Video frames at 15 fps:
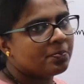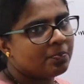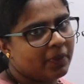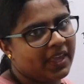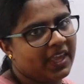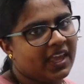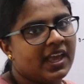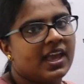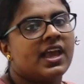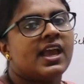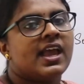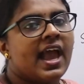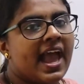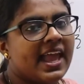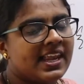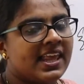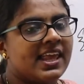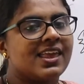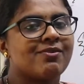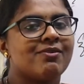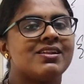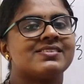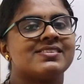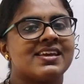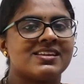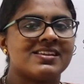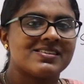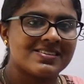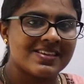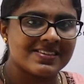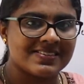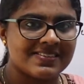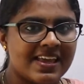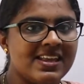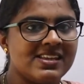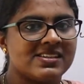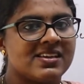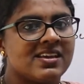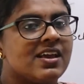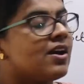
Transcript: B. An equal set is a set